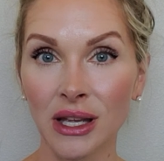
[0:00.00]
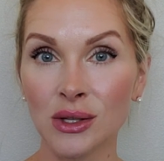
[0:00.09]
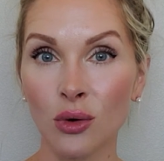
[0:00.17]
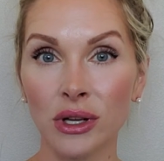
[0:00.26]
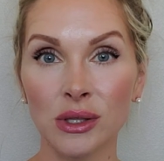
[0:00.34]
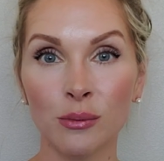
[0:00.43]

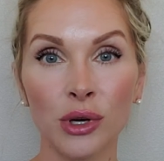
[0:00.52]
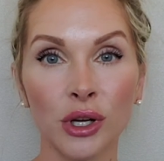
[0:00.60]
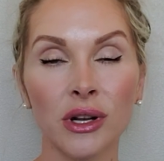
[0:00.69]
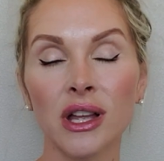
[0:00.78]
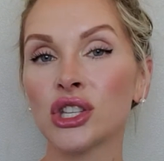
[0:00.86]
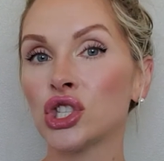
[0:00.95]
going to
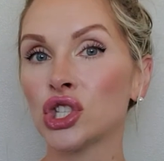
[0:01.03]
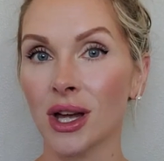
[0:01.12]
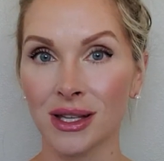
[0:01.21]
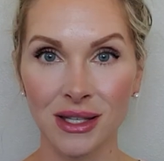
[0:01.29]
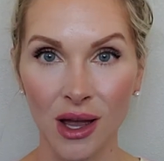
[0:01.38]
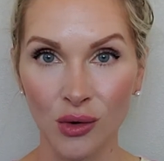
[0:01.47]
burn
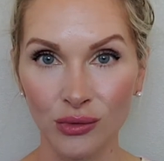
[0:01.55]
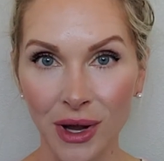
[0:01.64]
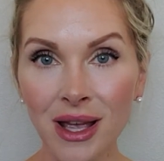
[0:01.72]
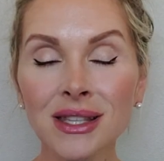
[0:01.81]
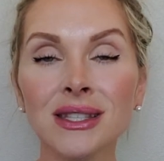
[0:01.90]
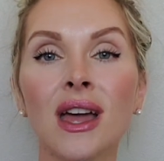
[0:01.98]
just at
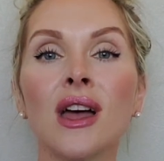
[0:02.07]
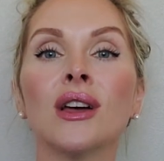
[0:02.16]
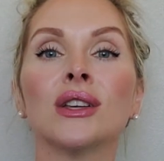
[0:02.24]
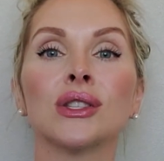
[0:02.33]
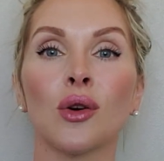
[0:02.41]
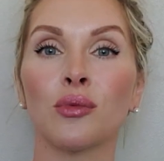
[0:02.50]
rest.
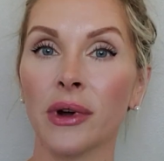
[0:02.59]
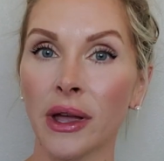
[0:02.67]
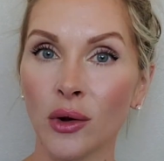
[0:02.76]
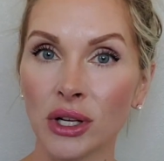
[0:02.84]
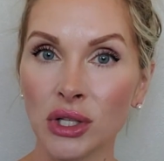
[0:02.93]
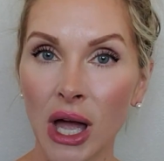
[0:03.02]
So
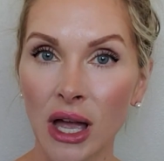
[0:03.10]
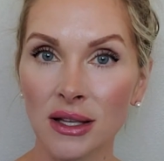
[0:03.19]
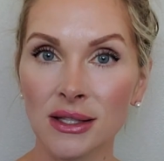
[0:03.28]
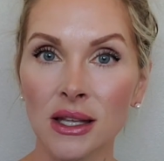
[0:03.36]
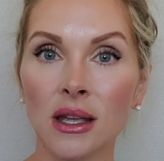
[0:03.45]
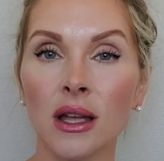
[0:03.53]

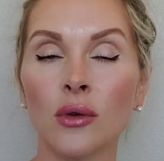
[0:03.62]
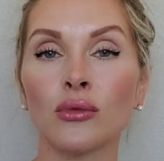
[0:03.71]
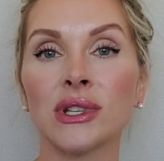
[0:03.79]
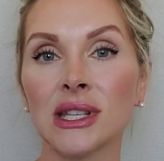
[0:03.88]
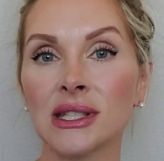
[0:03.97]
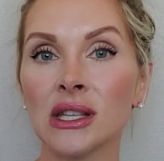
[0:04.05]
prioritizing
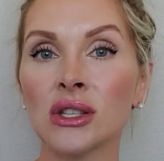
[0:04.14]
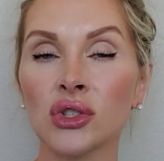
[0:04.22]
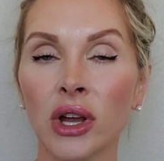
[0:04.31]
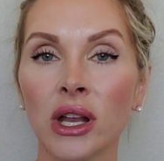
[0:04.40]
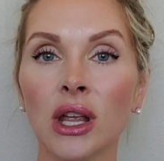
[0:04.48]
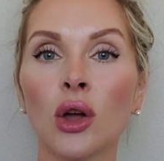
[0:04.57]
resistance
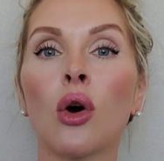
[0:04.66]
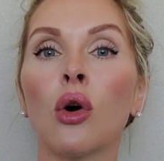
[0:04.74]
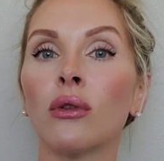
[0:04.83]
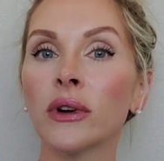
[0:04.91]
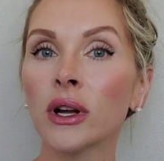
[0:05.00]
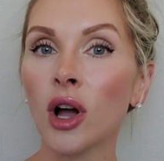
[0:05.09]
training
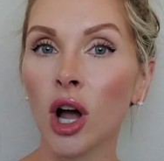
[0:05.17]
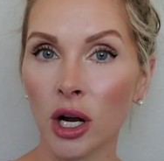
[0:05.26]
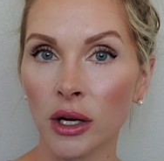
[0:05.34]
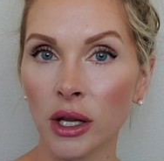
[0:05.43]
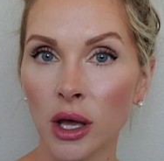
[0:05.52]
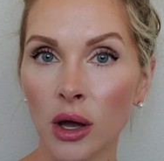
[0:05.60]
over
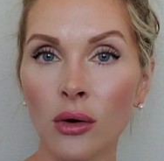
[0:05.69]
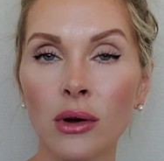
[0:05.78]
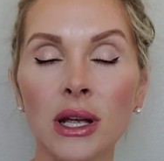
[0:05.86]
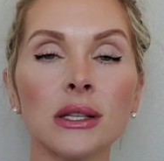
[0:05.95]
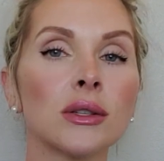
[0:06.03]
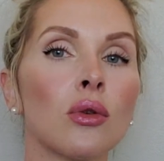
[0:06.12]
cardio
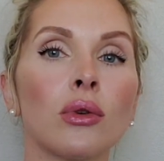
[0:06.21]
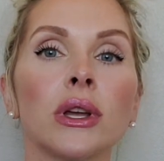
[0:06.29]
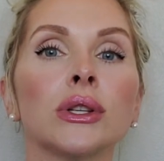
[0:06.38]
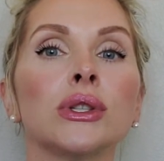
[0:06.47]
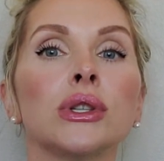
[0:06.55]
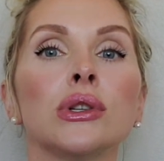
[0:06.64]
is
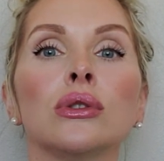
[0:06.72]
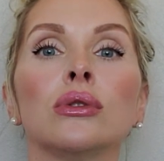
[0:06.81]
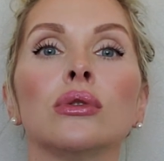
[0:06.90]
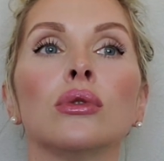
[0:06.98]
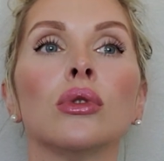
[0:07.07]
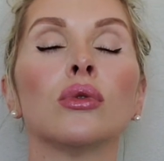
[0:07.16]
going
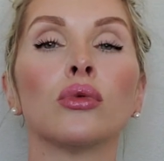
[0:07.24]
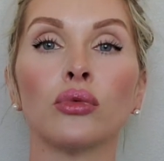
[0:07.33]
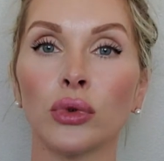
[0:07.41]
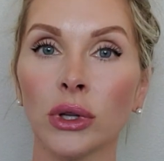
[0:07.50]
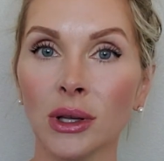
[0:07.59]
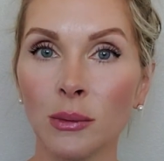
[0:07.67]
to
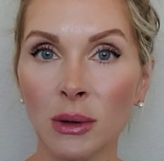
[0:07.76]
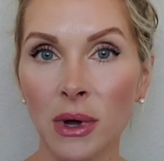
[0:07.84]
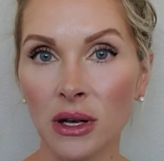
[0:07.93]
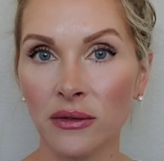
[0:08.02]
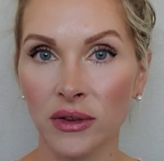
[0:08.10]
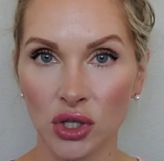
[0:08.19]
really be
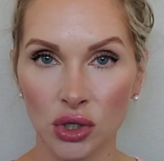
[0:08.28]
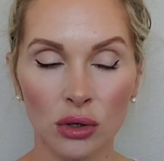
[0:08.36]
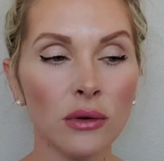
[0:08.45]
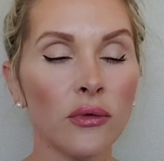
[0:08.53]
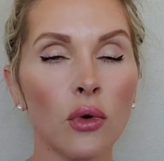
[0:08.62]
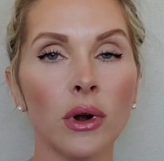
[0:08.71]

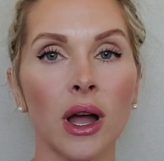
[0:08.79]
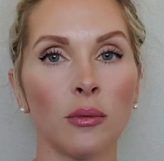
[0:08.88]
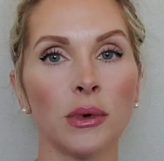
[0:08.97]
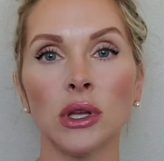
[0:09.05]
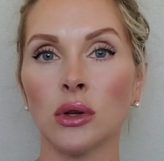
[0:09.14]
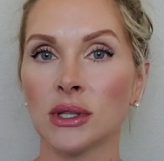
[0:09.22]
beneficial for
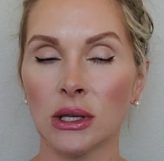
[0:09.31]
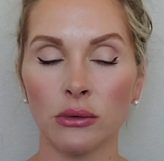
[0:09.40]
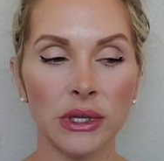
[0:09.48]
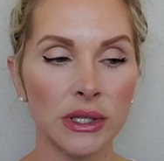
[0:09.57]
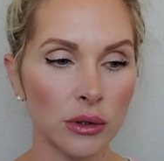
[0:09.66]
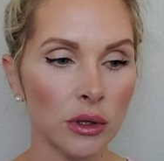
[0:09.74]
helping you see
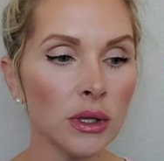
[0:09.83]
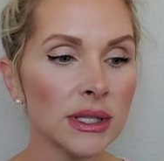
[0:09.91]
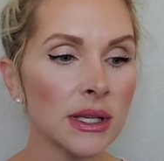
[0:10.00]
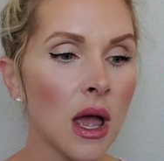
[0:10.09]
results.